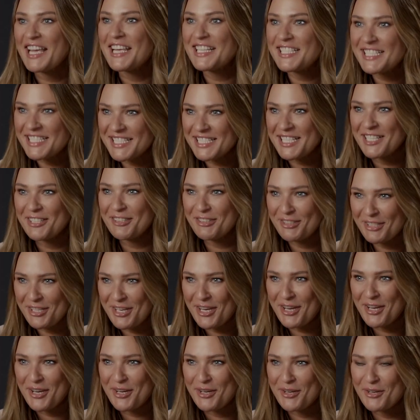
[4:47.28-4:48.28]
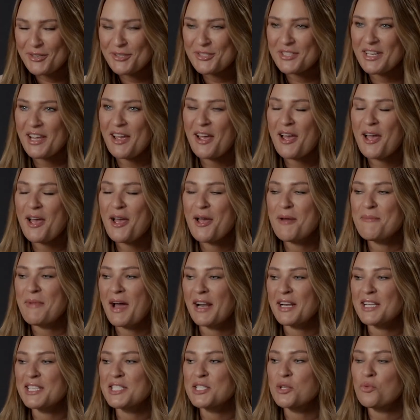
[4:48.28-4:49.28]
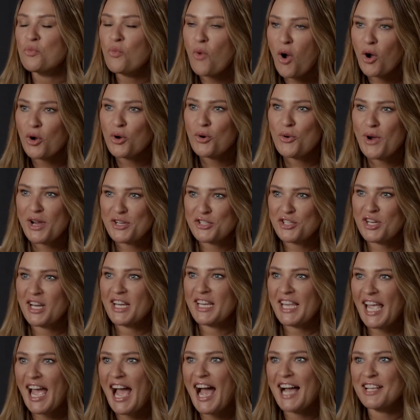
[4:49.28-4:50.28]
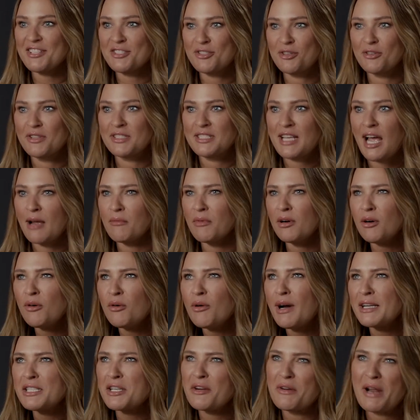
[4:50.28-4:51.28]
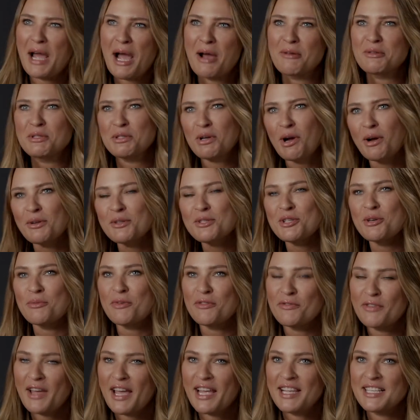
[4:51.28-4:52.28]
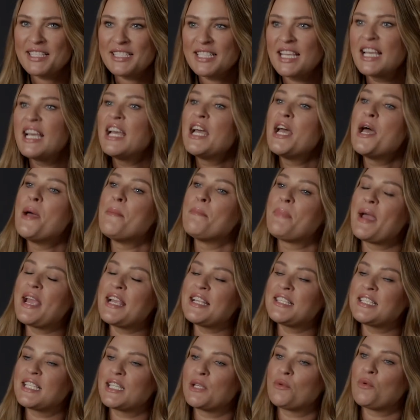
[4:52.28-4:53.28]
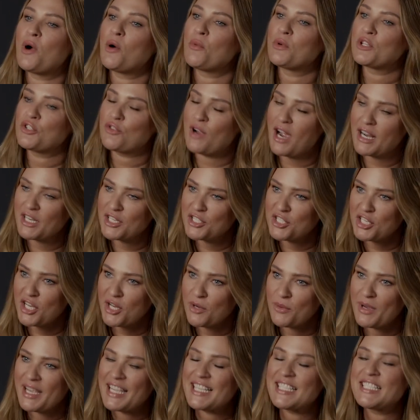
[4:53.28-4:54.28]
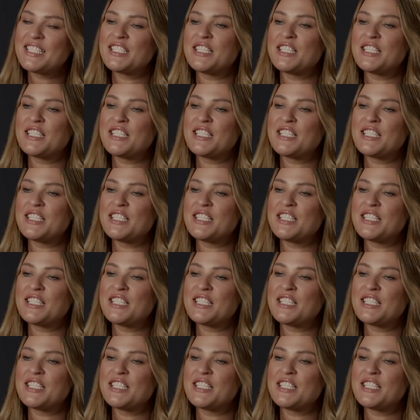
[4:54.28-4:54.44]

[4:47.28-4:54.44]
is still huge. And it's the one question I get asked all the time. Oh, I don't know how to contour my face. Basically, what we're trying to do is